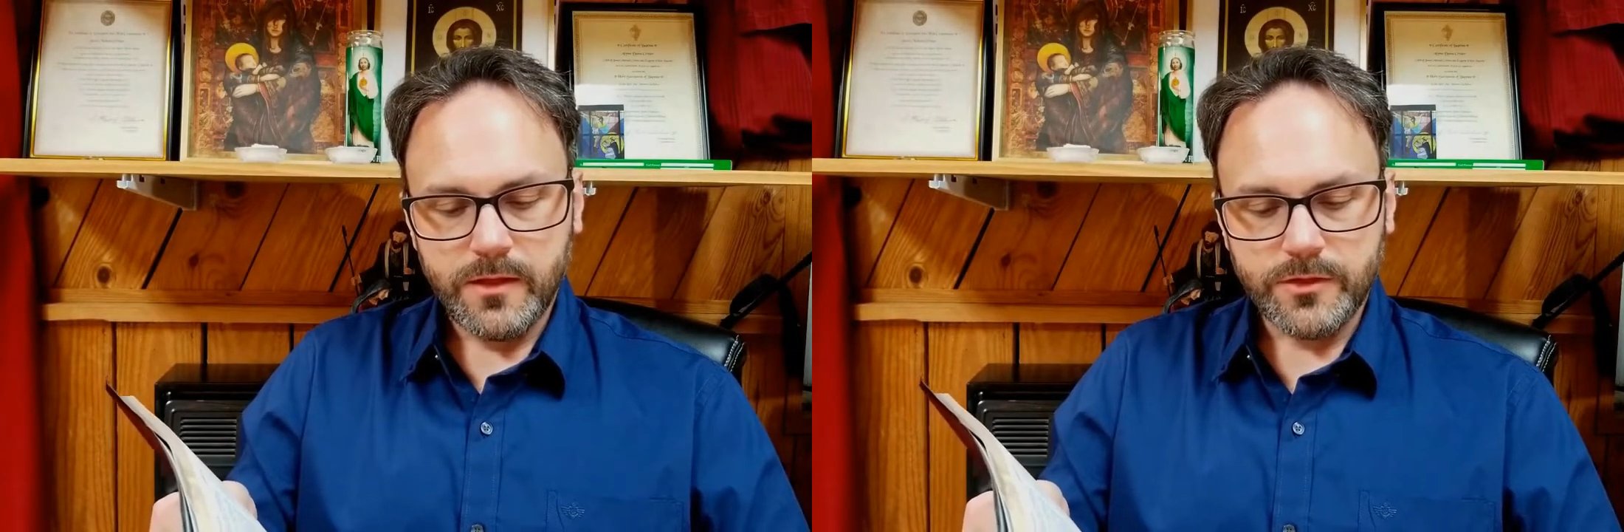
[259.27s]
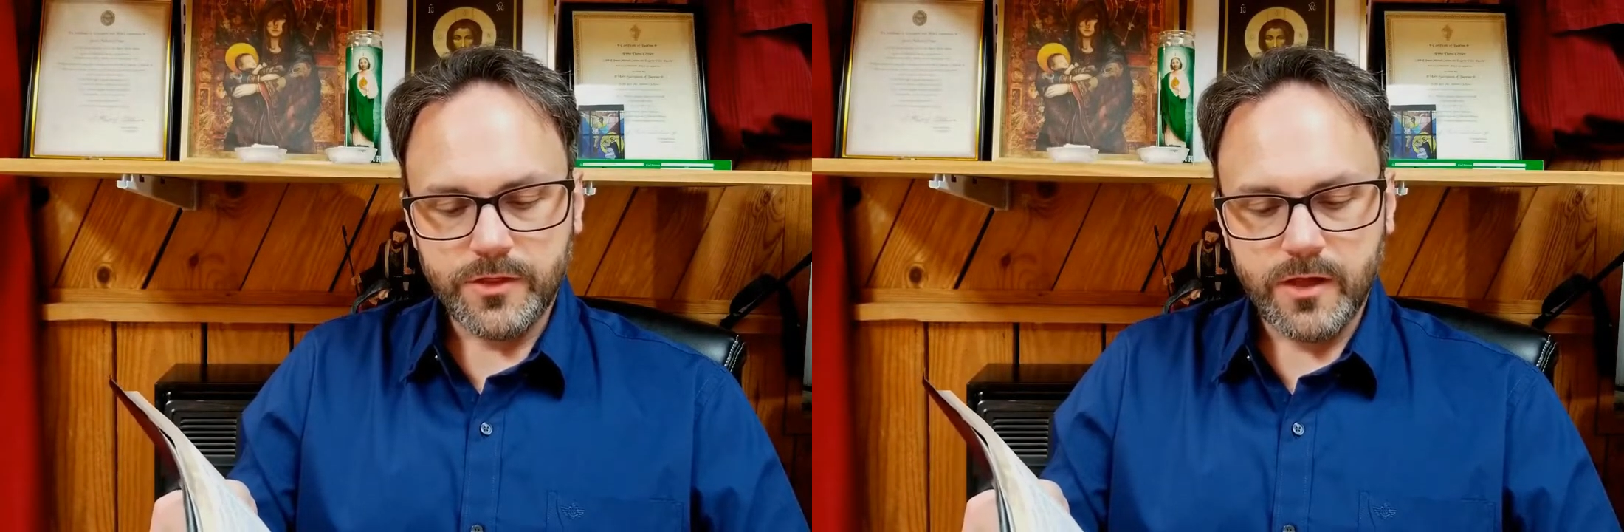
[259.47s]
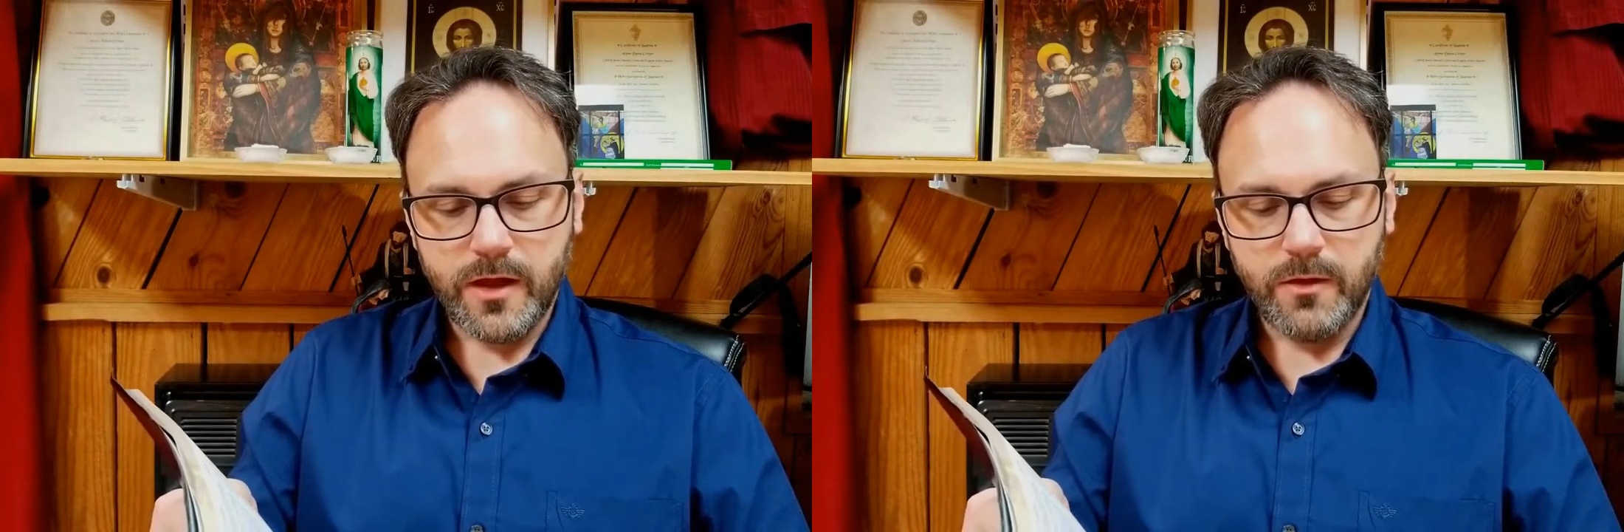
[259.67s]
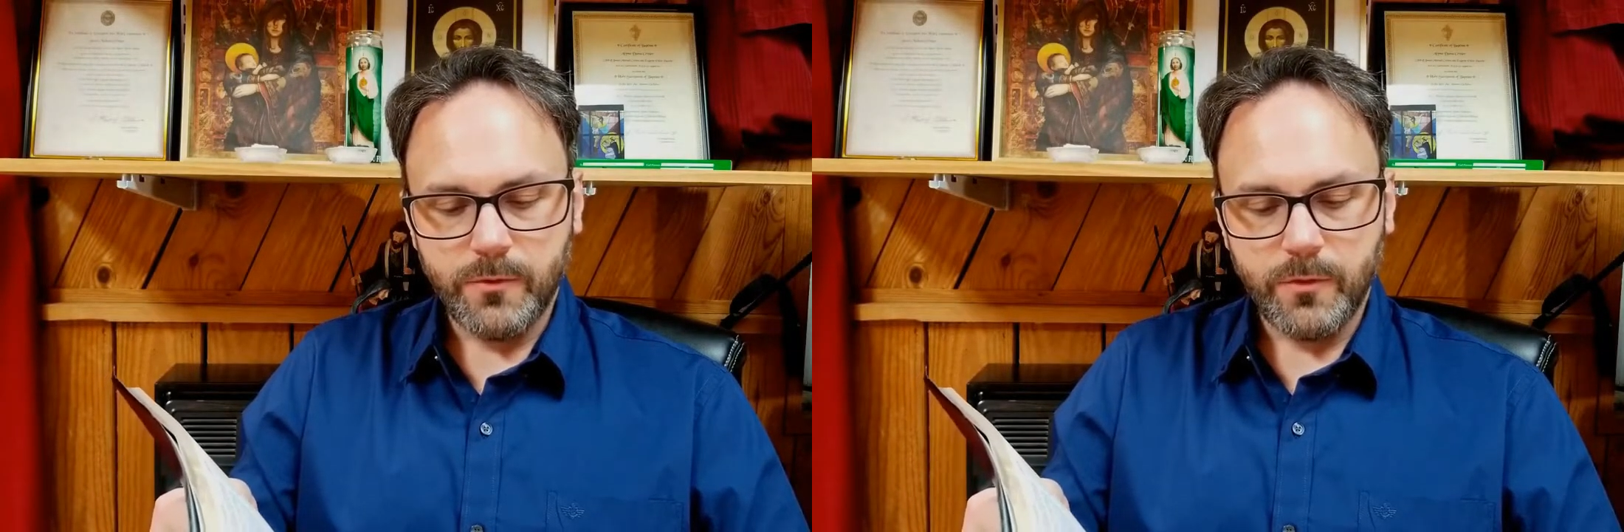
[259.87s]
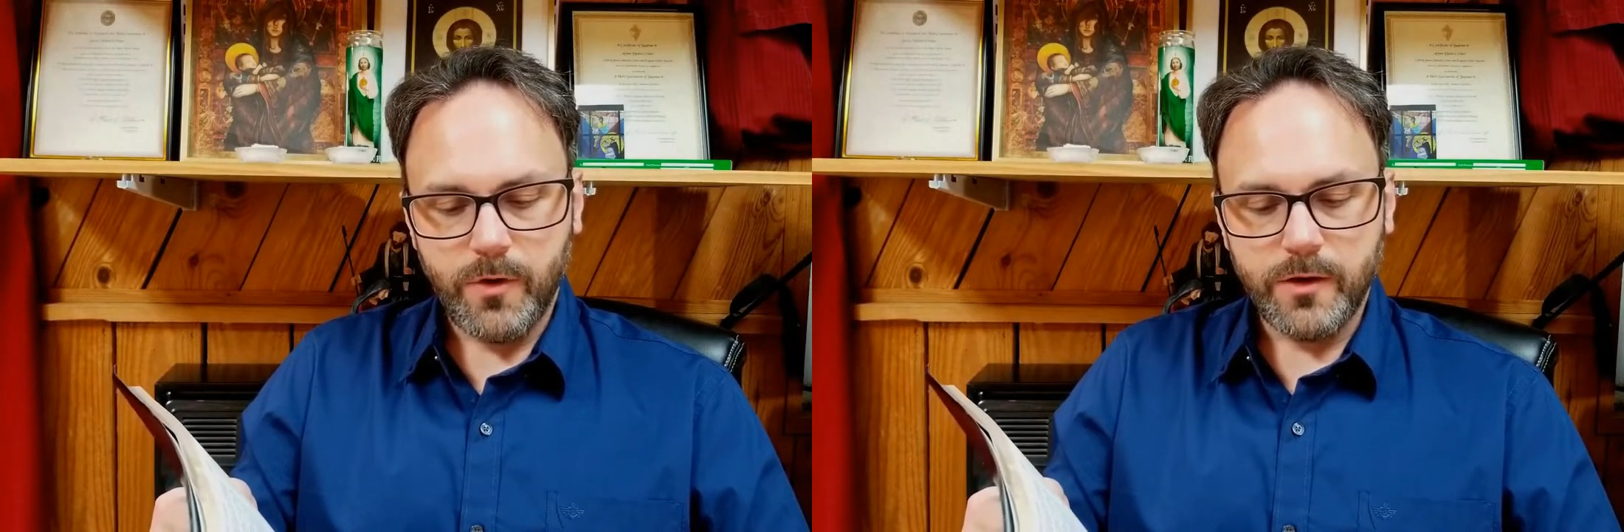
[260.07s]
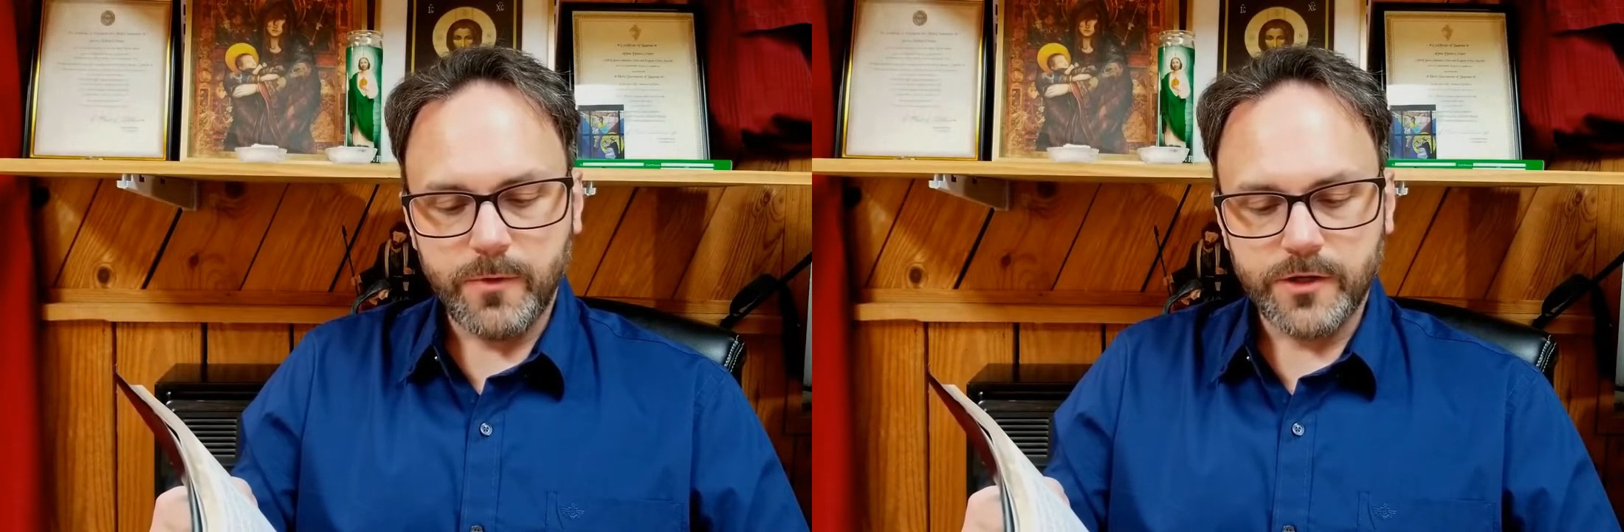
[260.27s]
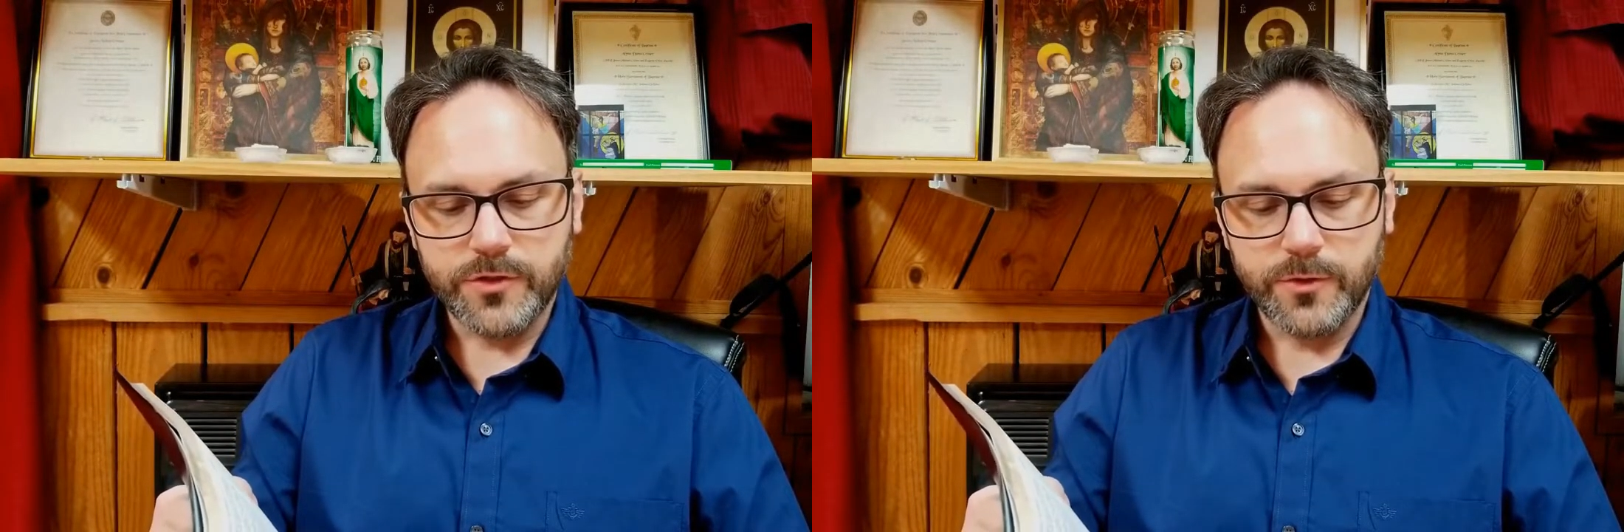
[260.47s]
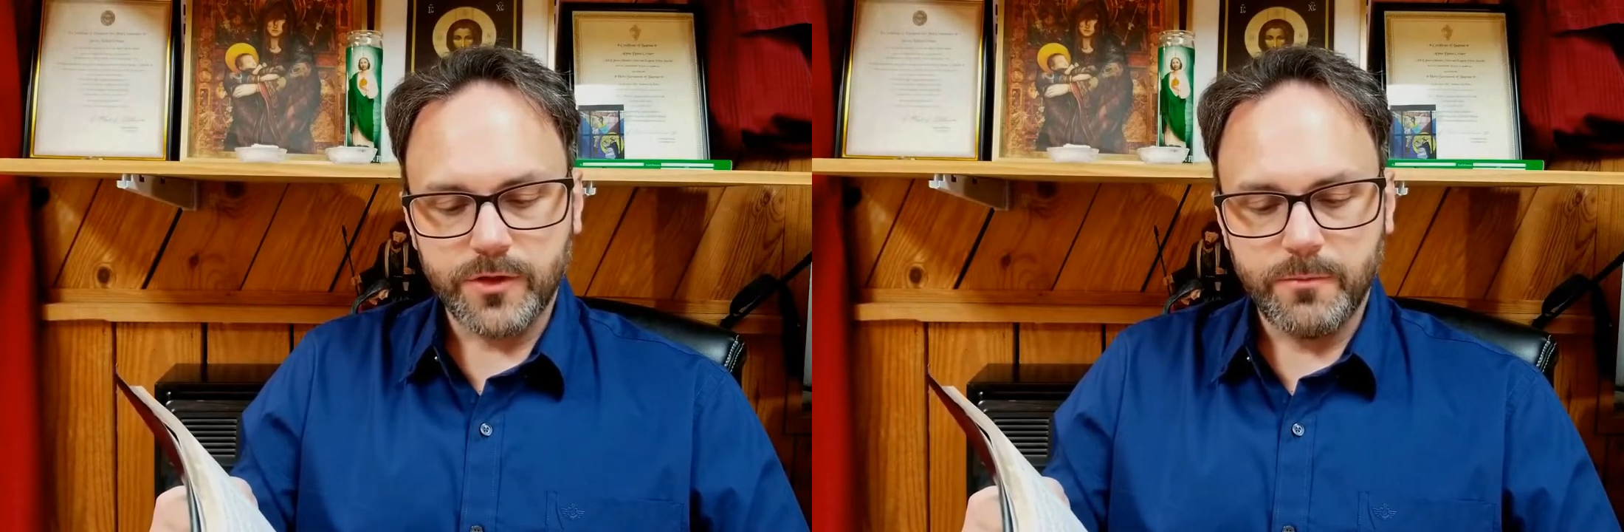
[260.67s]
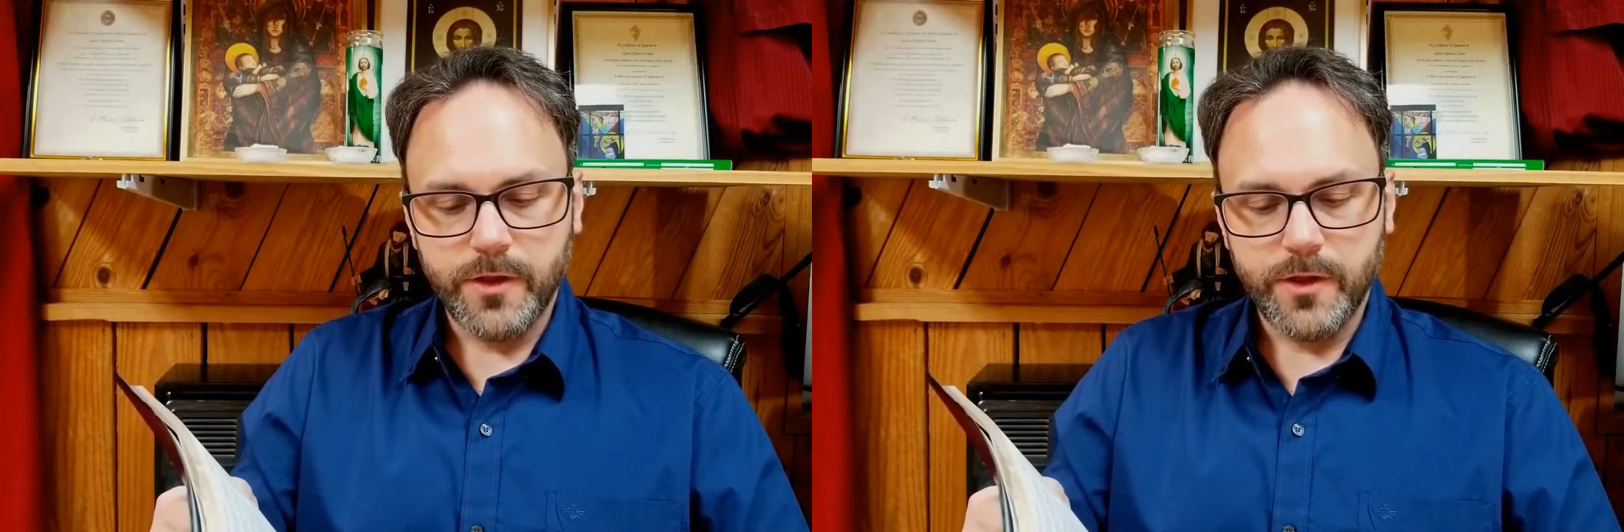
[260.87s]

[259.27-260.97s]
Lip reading: When the wine ran short,